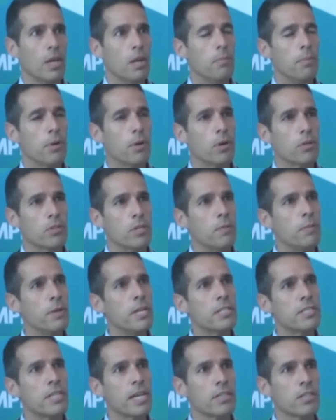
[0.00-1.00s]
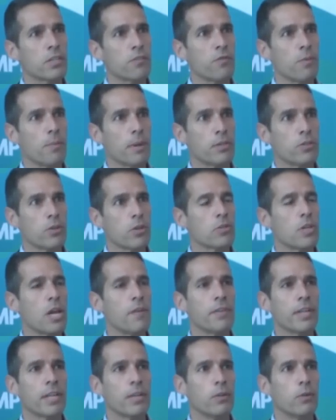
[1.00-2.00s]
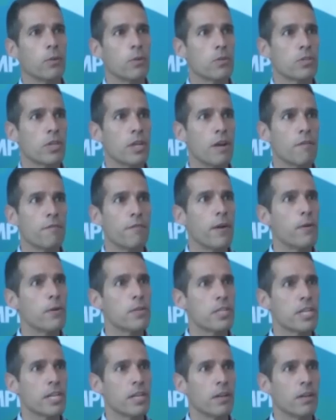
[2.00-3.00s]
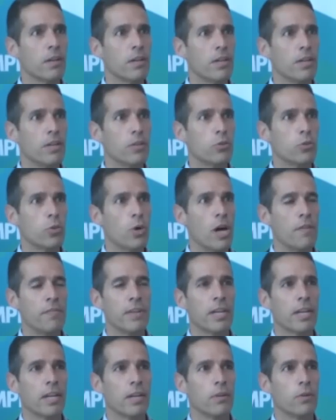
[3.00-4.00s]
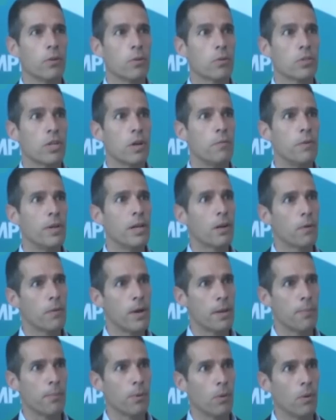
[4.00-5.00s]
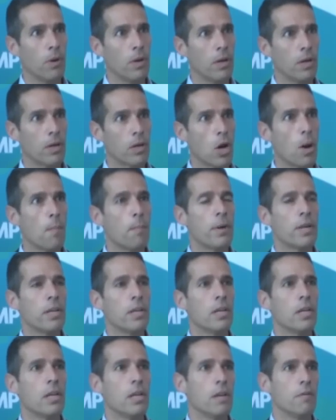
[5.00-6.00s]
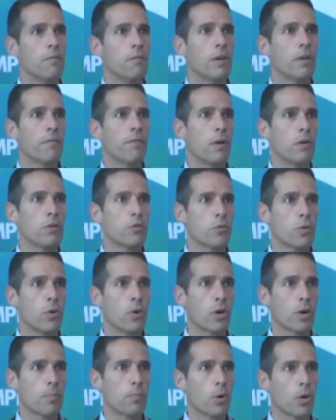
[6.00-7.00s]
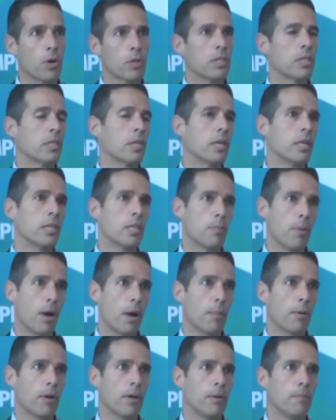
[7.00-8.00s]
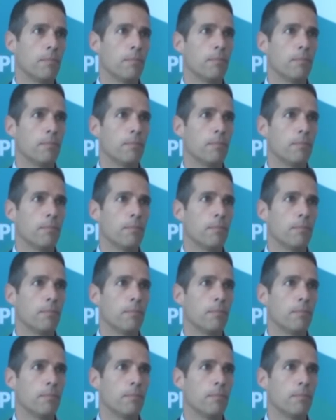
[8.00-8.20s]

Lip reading: because it really takes us from just having, you can say, a fairy tale to having you can say, a real credible company with a very strong product in the pipeline.